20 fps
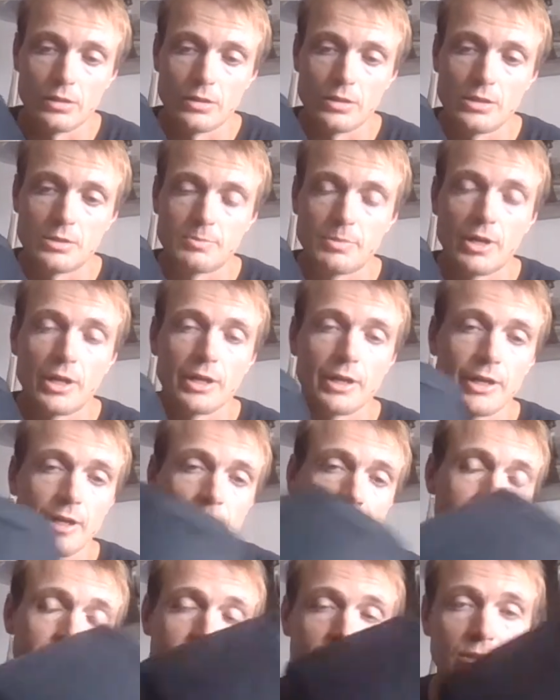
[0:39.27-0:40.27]
This bag
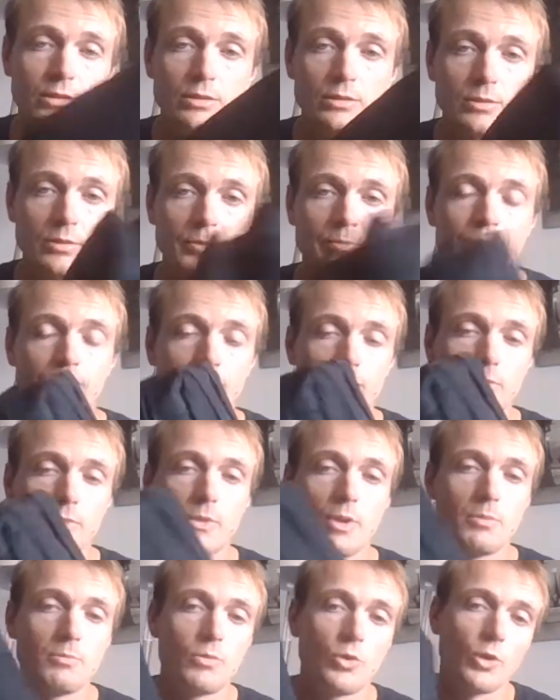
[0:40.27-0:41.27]
is
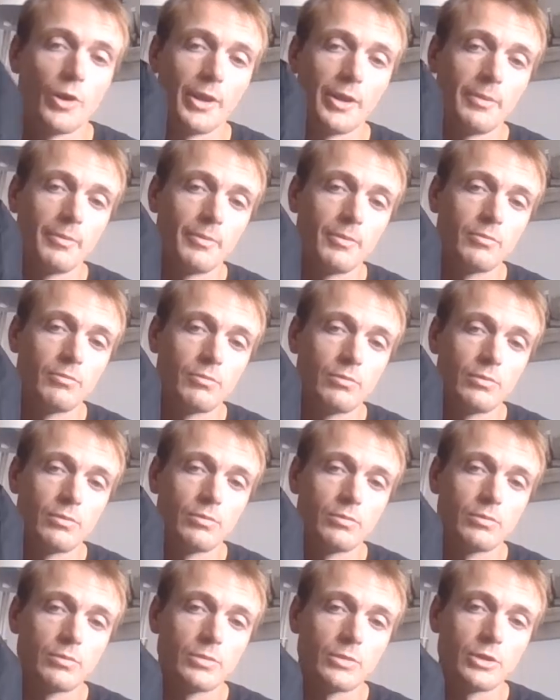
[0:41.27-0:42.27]
Molly
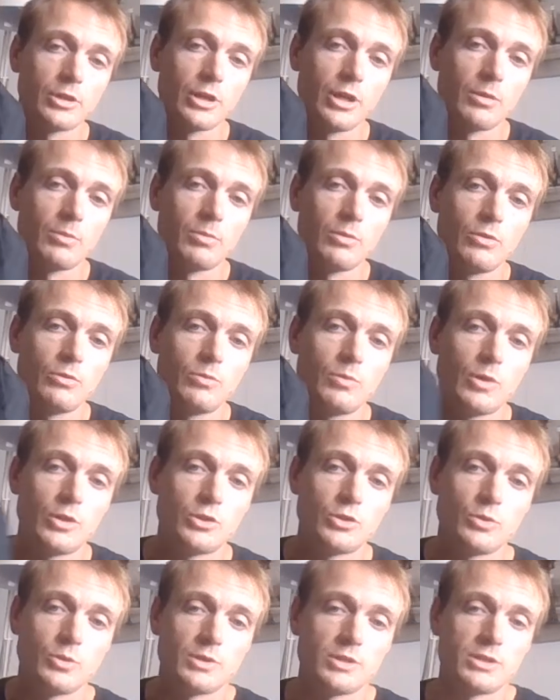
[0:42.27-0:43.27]
Cooper,
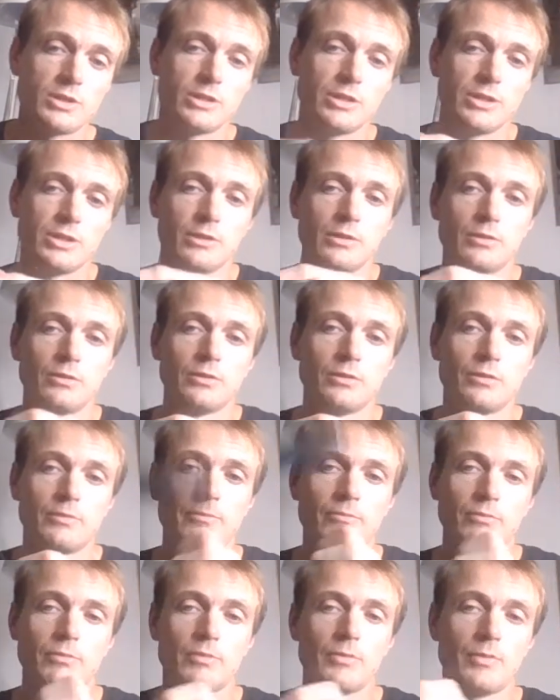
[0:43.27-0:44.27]
as you can see
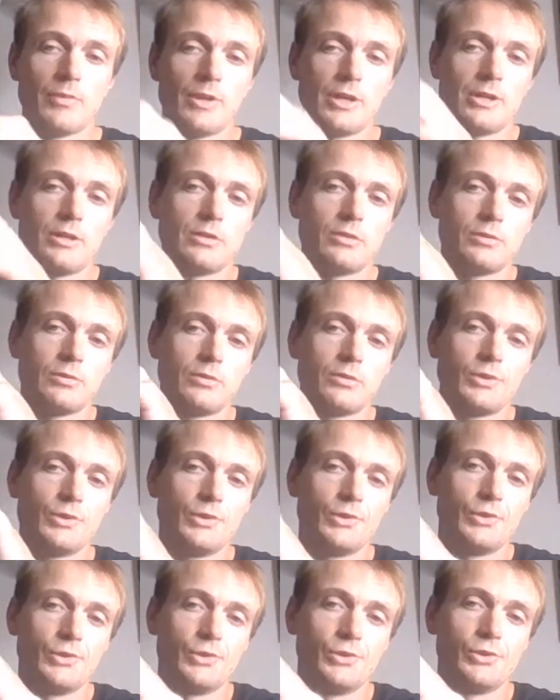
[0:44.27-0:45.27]
there.
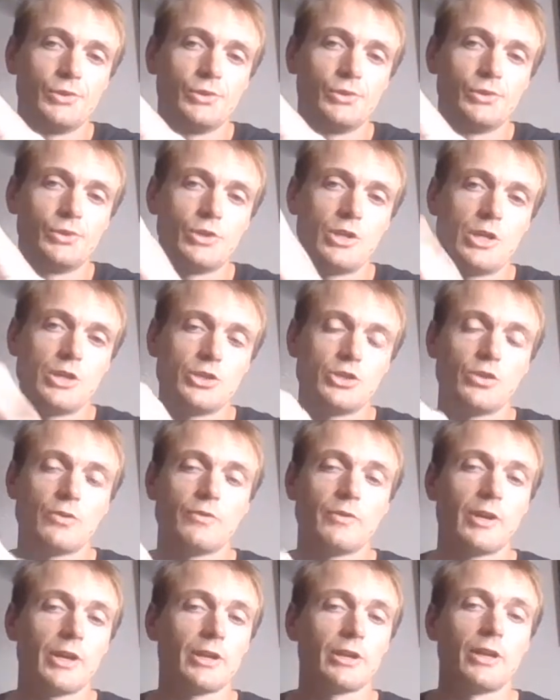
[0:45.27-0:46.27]
It's
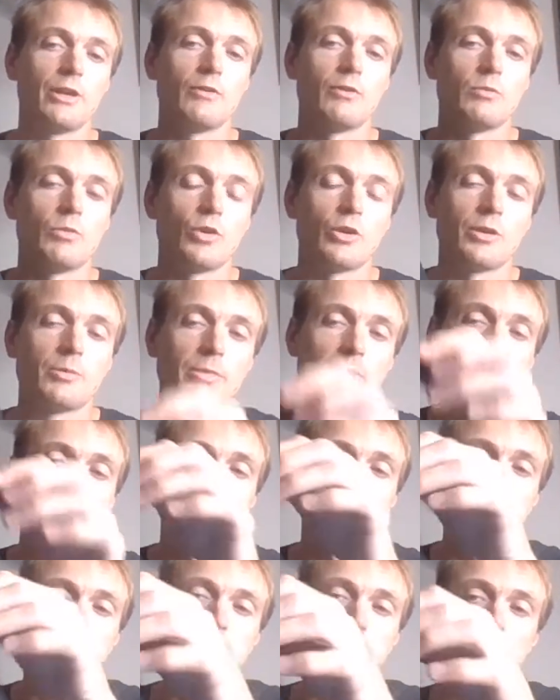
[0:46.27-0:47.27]
nothing like the other Molly
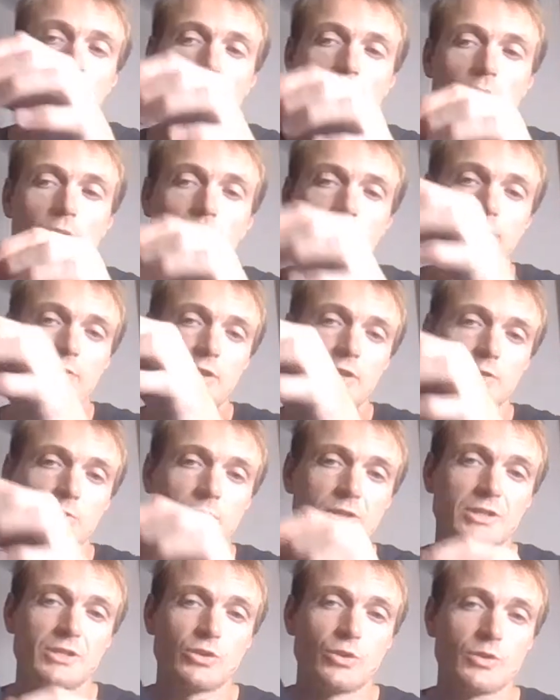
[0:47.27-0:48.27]
bags. They don't have things where
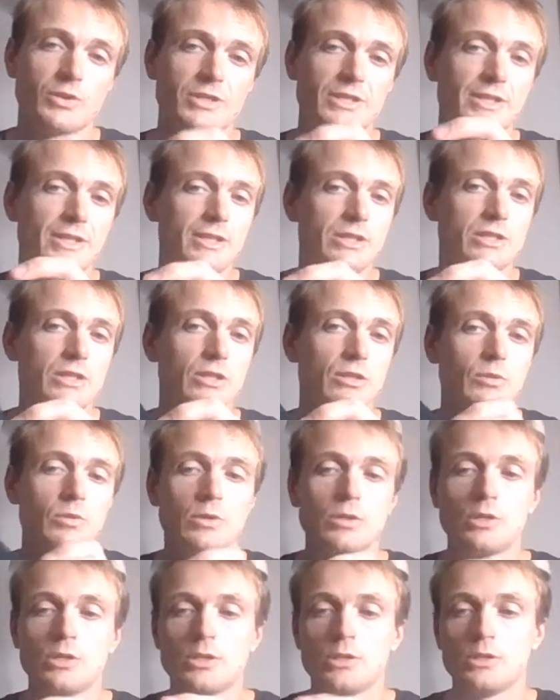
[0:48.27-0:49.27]
it slots in, so
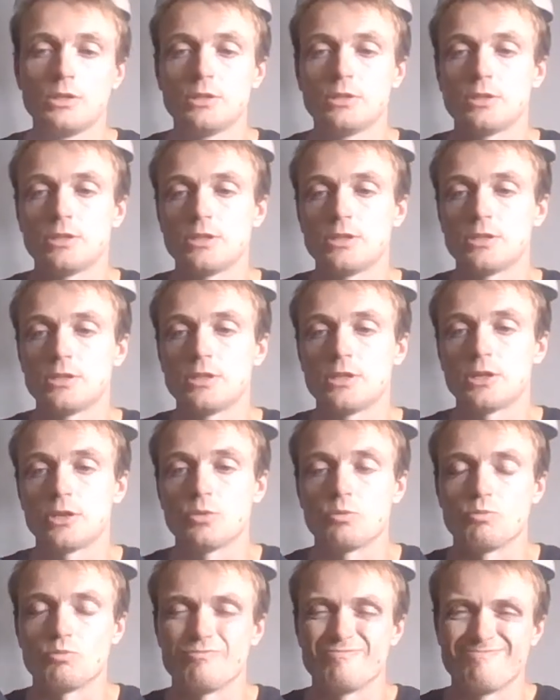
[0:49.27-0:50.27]
I
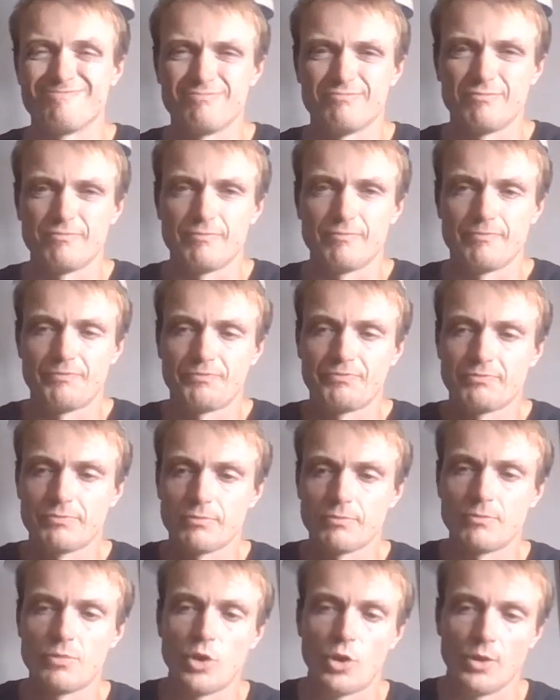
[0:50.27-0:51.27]
don't
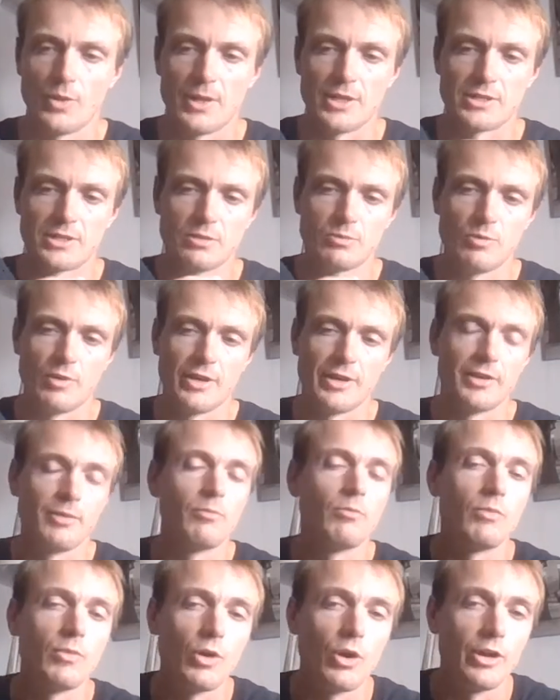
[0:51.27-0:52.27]
put this really
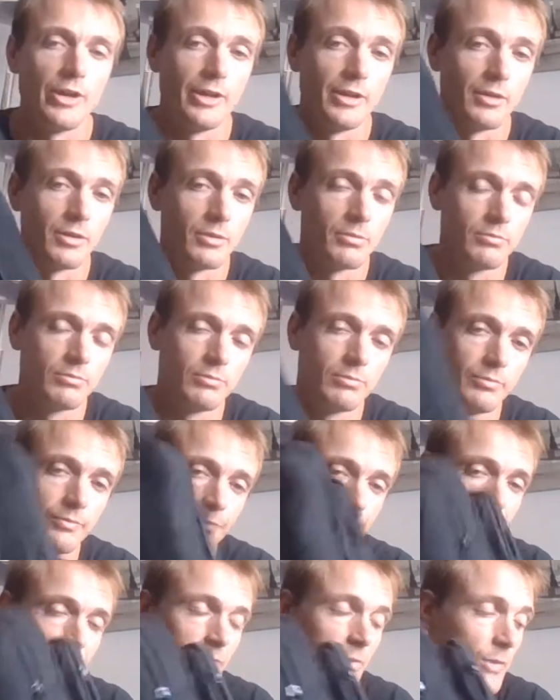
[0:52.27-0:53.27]
in
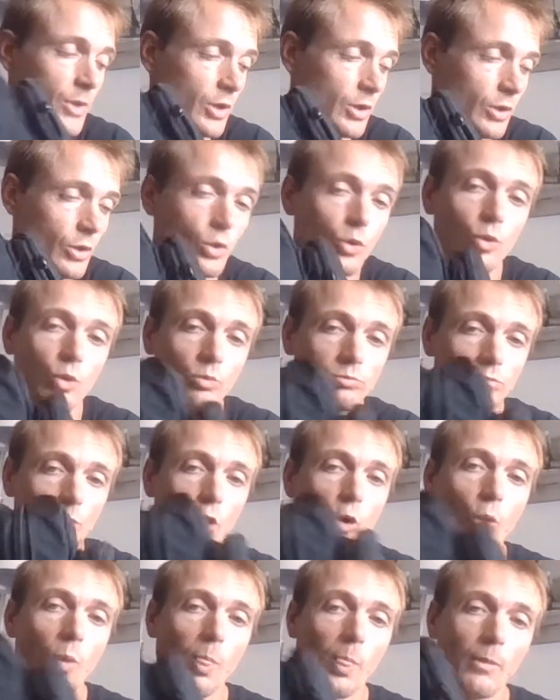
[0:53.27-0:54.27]
or
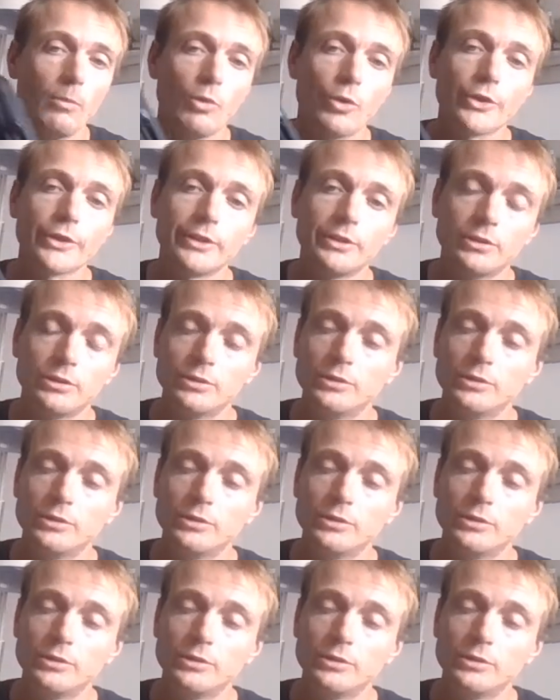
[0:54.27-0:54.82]
on the Molly.